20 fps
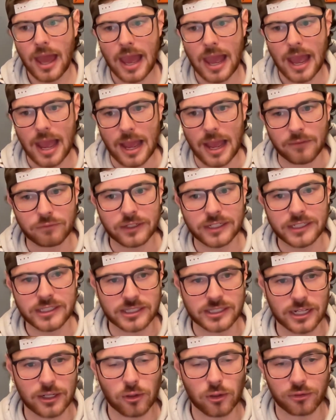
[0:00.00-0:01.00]
Every
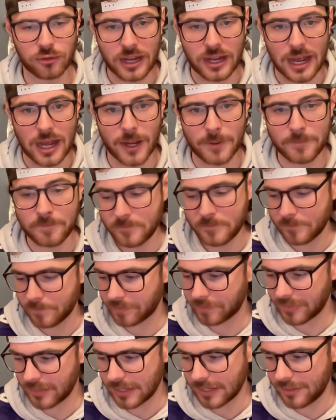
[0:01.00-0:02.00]
single time
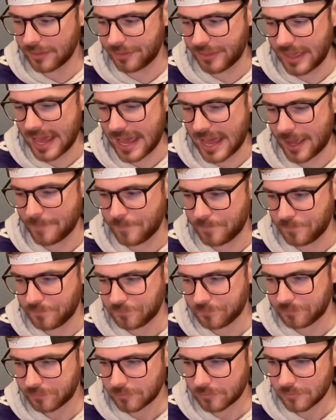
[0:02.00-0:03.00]
that,
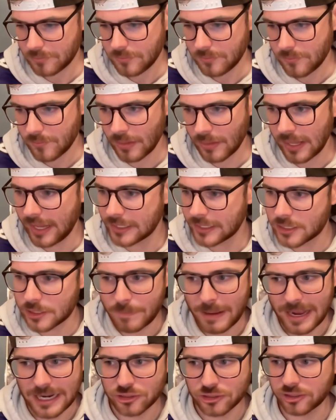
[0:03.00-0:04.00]

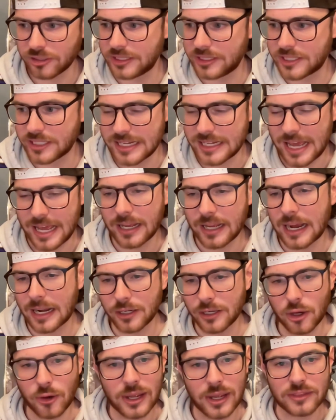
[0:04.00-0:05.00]
especially today, I
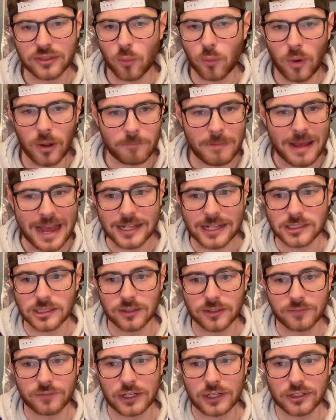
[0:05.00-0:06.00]
know he had the one pass
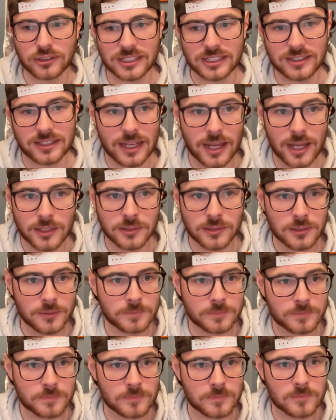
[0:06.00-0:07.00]
interference at the end,
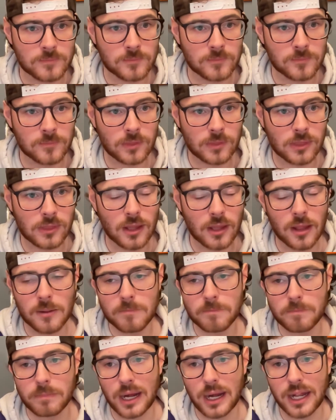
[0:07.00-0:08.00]

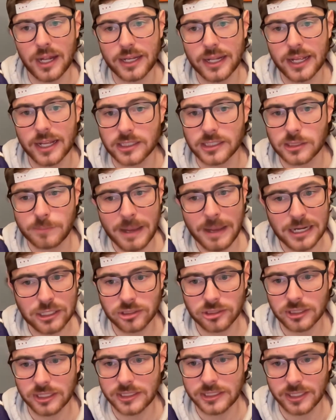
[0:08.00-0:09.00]
but
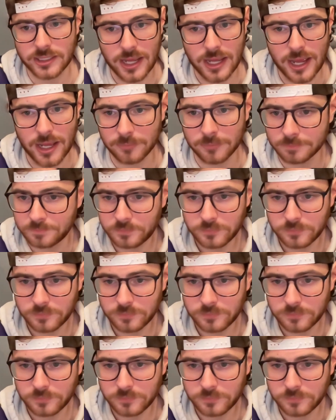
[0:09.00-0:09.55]
especially today,